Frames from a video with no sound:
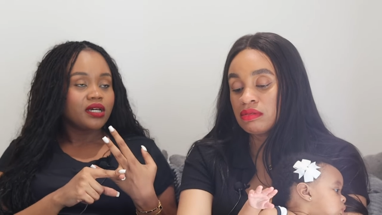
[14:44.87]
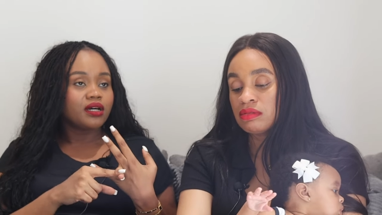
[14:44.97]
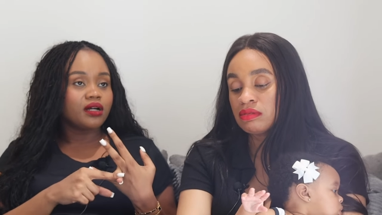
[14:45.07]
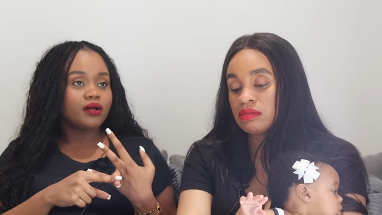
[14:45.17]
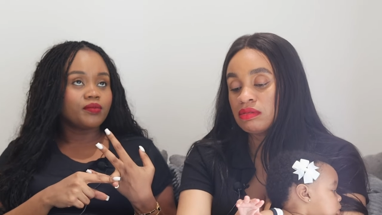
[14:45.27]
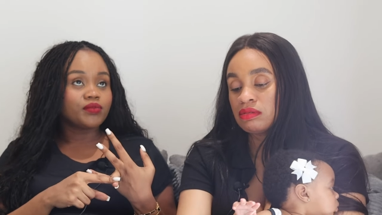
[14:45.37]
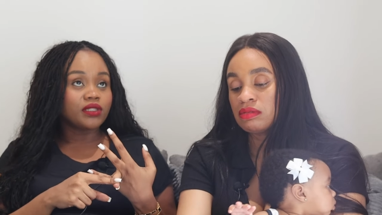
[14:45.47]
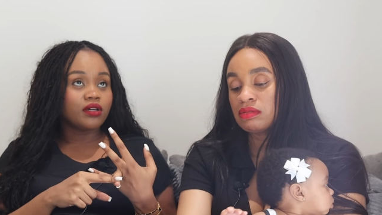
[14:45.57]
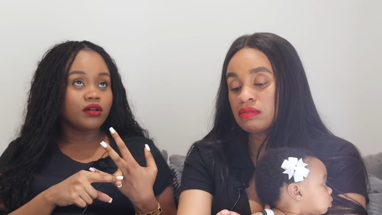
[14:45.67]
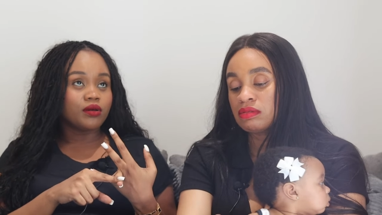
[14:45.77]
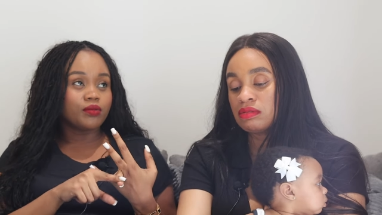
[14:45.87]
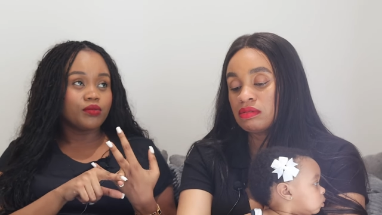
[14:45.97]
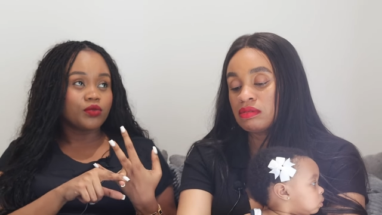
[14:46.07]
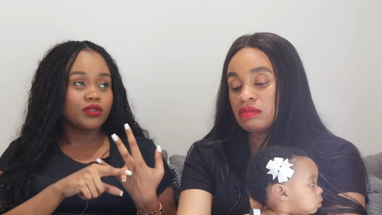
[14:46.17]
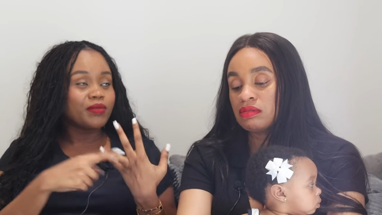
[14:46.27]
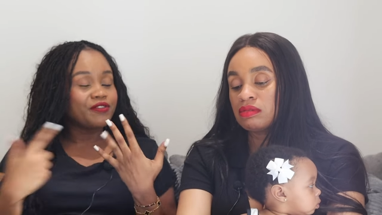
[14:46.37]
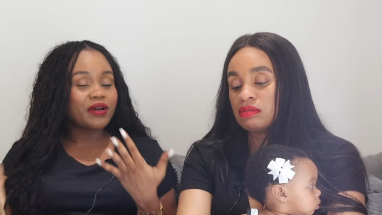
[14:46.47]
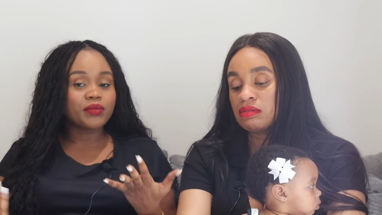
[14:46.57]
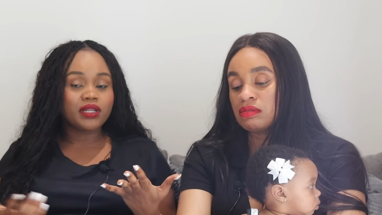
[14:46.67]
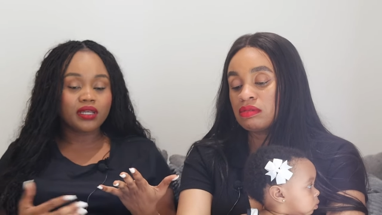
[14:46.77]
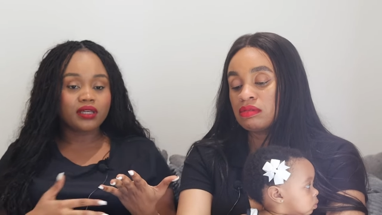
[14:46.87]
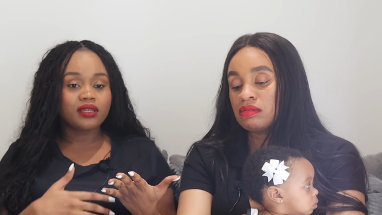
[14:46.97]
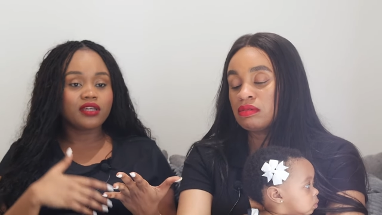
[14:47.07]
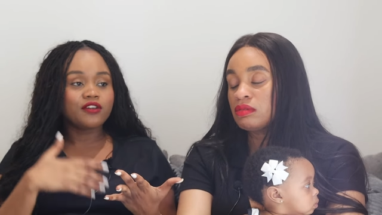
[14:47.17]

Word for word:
Speaker 1: um, um, with my family. It